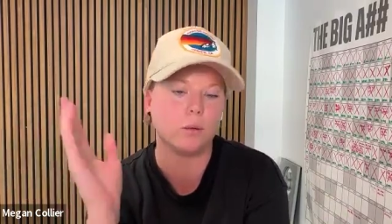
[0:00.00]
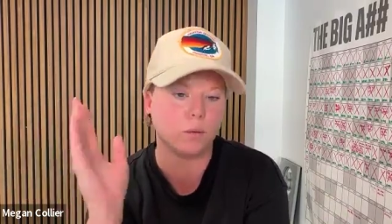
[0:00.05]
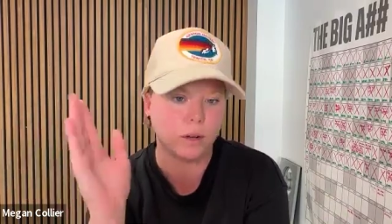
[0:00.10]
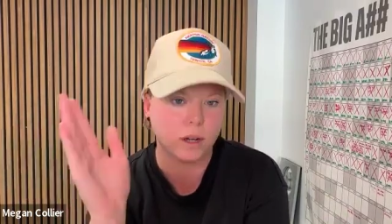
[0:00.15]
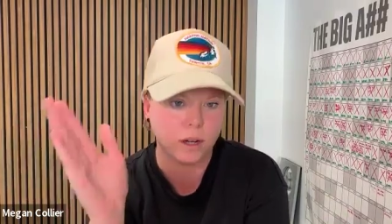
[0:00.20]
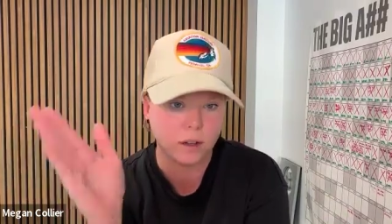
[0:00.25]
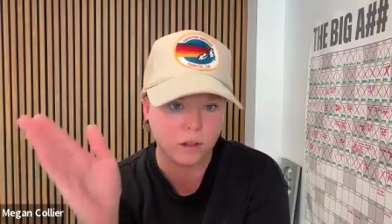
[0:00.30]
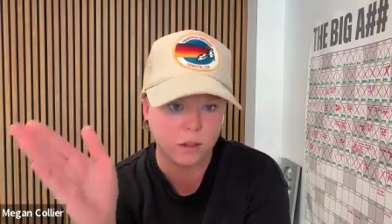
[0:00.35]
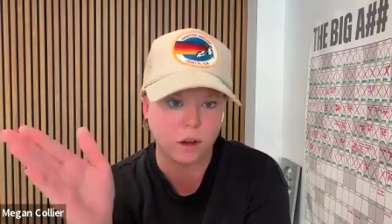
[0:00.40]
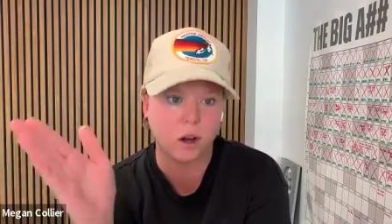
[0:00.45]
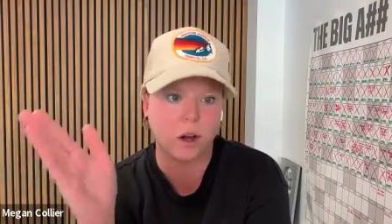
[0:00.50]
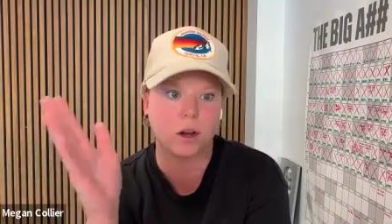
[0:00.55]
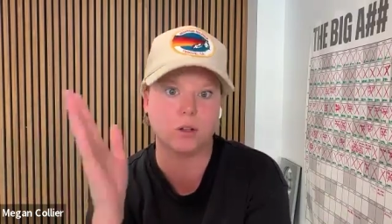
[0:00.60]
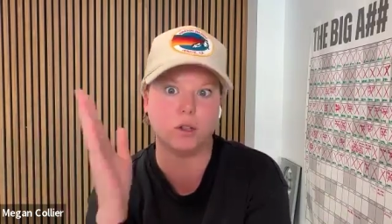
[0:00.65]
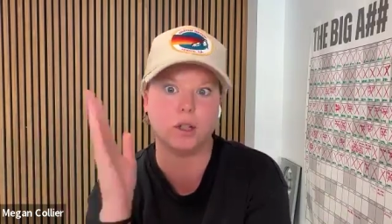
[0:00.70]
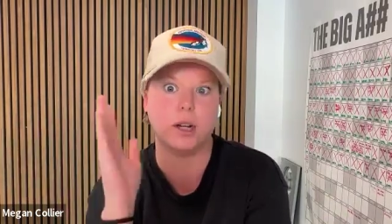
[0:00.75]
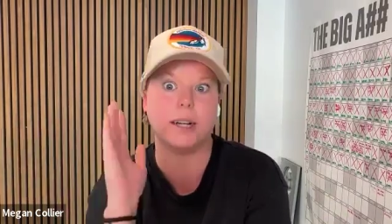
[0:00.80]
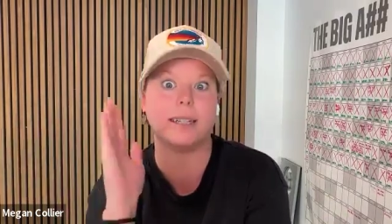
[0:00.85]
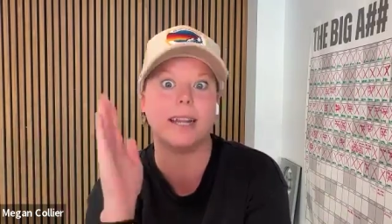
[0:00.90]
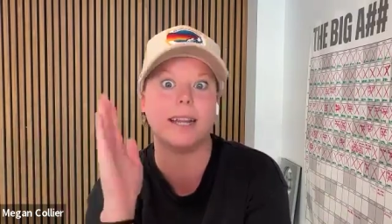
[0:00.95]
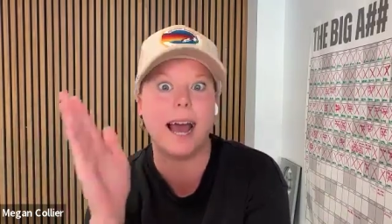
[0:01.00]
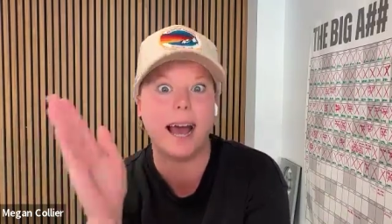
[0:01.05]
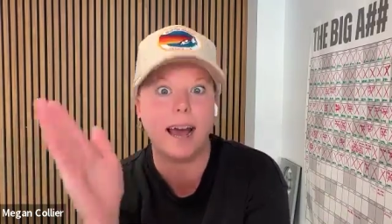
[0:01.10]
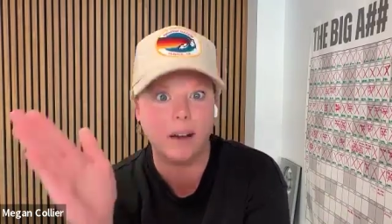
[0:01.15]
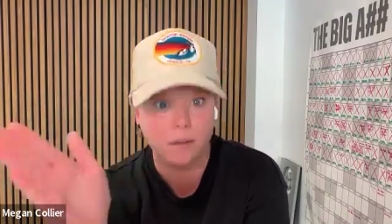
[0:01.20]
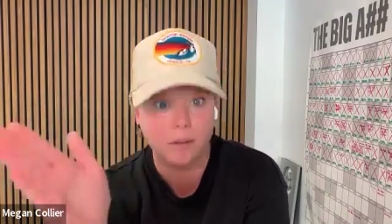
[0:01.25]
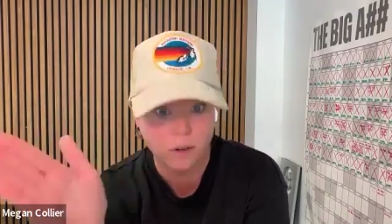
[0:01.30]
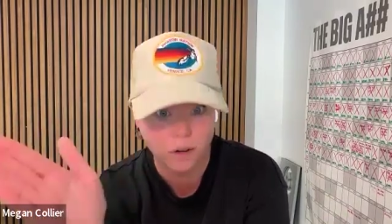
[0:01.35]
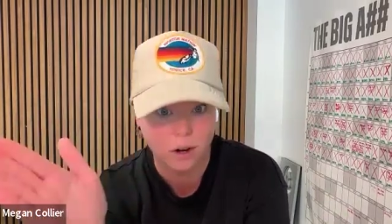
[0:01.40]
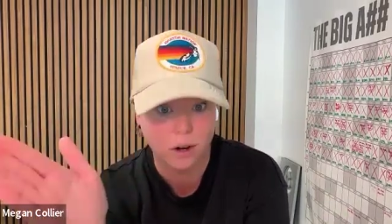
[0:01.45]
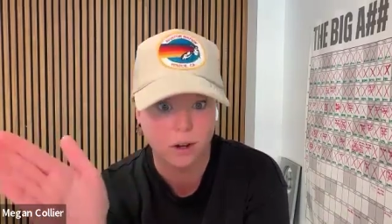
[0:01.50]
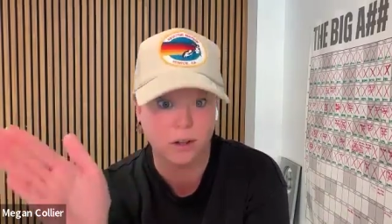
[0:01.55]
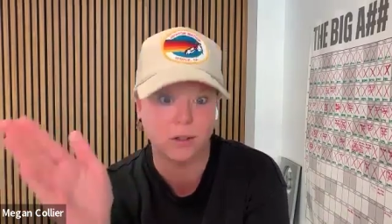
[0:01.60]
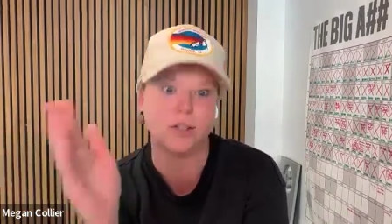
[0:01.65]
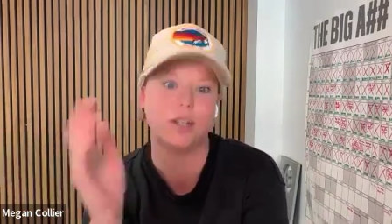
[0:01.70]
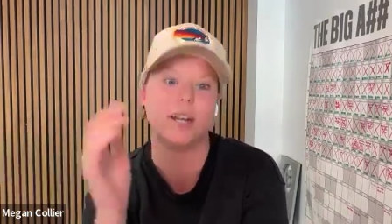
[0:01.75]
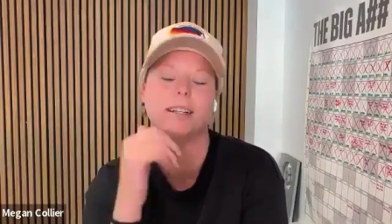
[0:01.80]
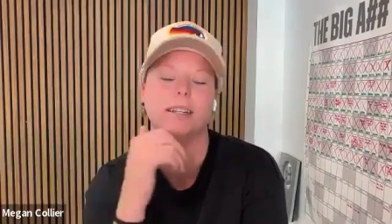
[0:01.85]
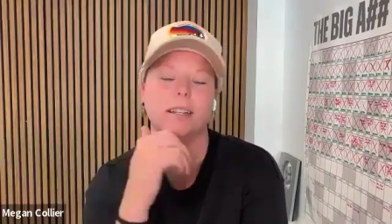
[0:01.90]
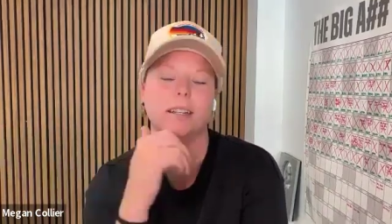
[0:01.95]
read the contract, have a
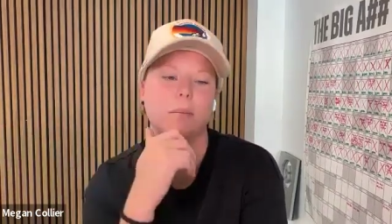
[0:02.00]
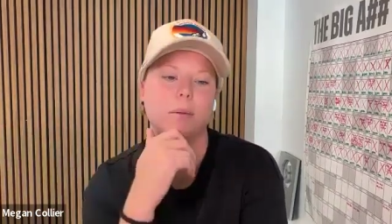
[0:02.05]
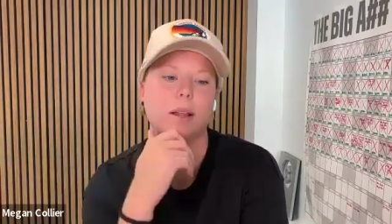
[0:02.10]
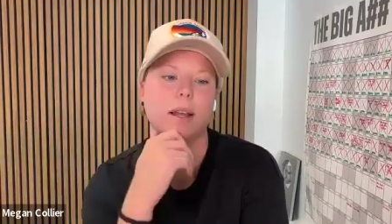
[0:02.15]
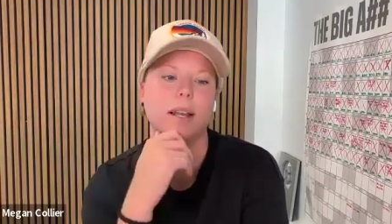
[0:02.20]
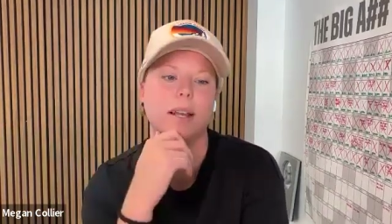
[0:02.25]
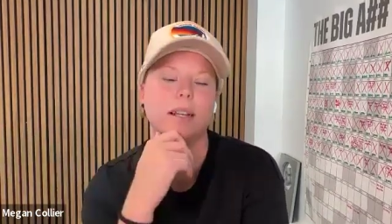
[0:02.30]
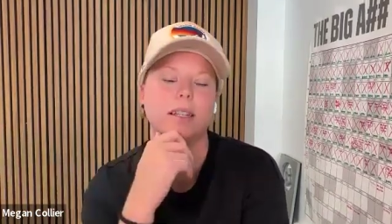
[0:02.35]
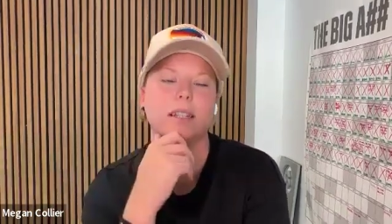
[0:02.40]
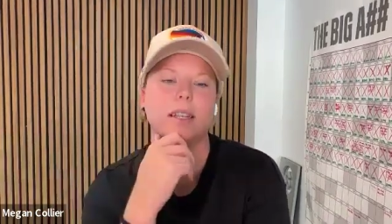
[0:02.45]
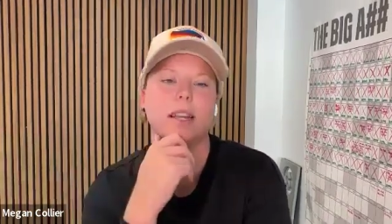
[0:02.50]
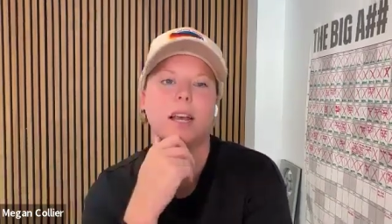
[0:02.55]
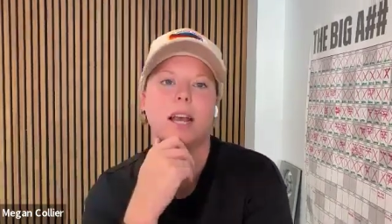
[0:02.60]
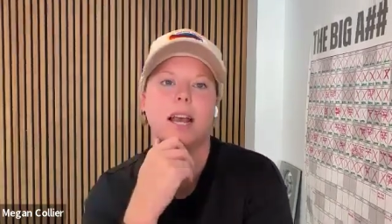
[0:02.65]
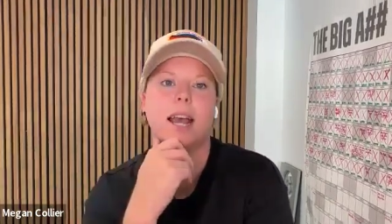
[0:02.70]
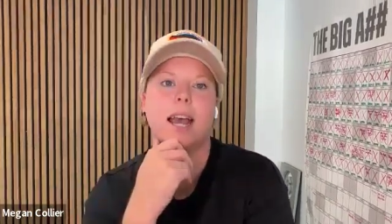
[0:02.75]
contract in place,